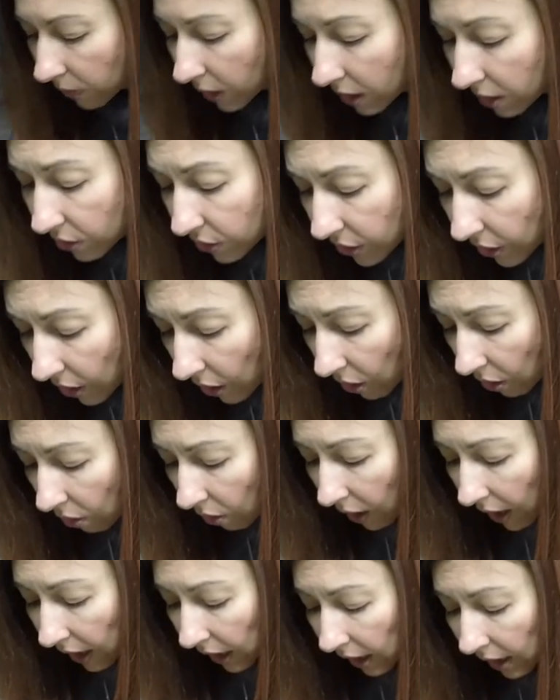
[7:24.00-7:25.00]

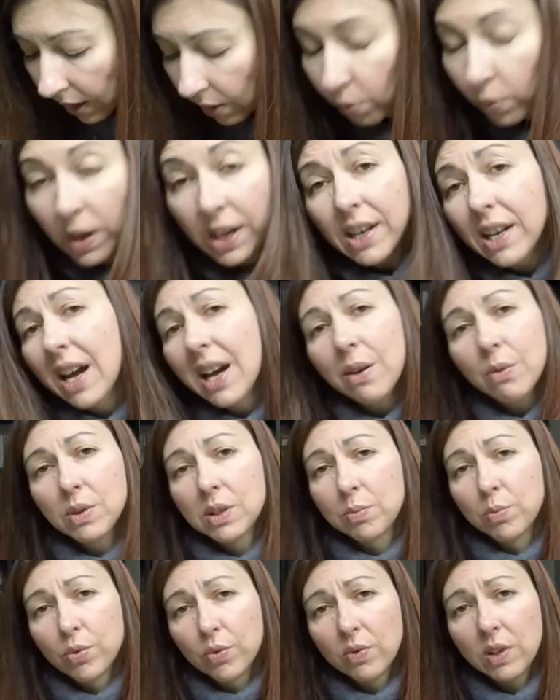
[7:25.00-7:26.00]
So when I
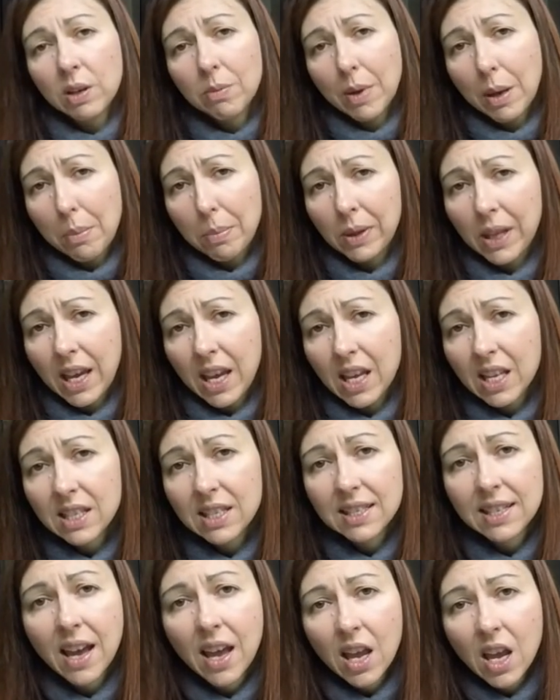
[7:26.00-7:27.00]
was moving my
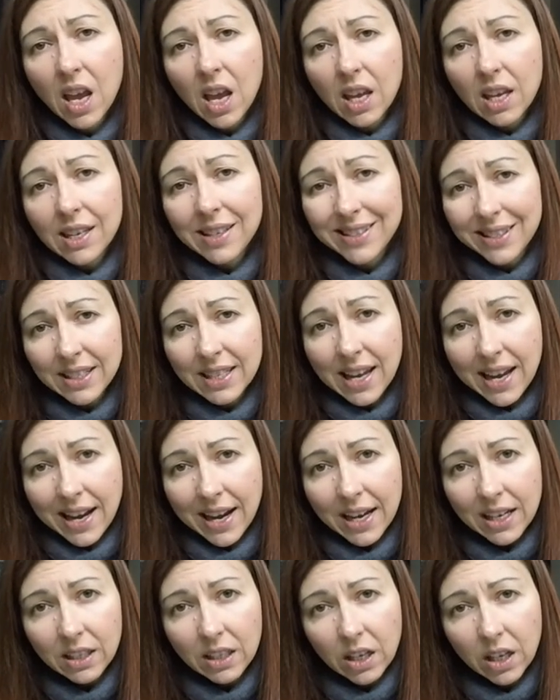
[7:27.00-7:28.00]
plants
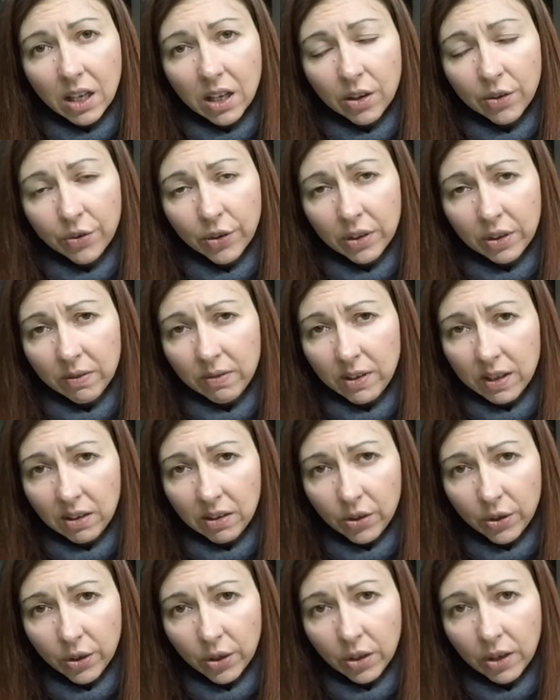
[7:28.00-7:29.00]
inside for the
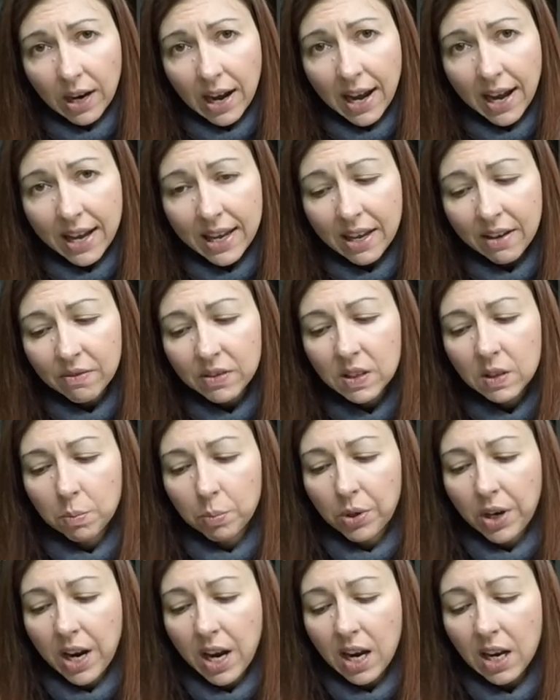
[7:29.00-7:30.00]
winter, I have
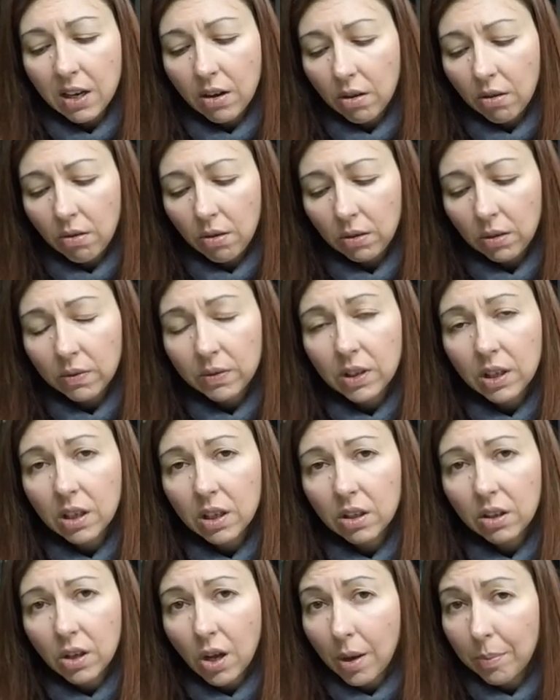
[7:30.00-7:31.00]
sprayed all of
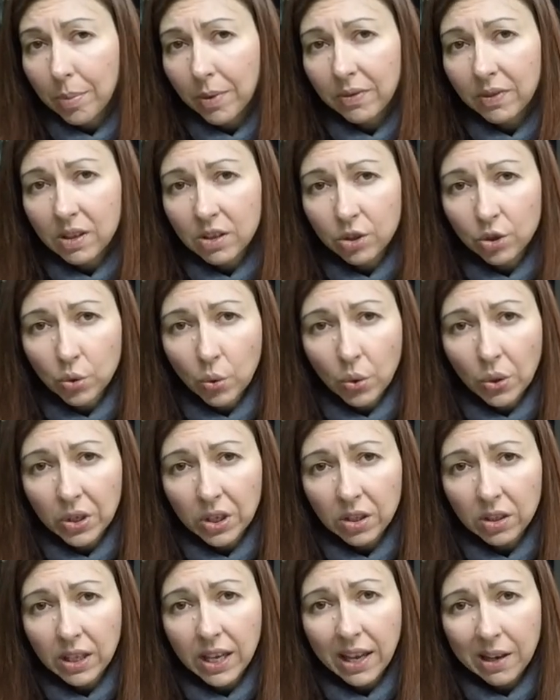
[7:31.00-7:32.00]
the top of the
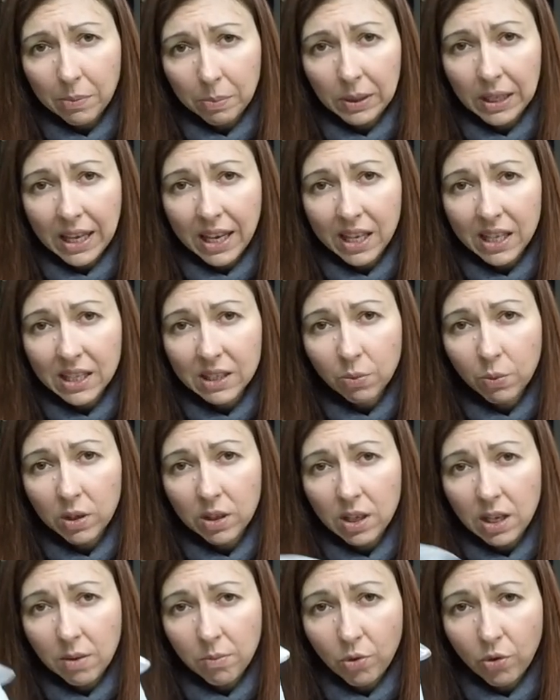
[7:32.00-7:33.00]
soil and plants
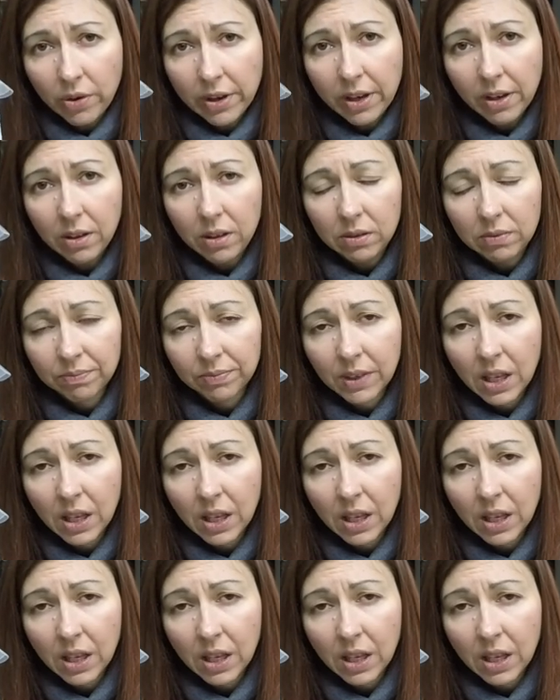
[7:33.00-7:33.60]
with neem oil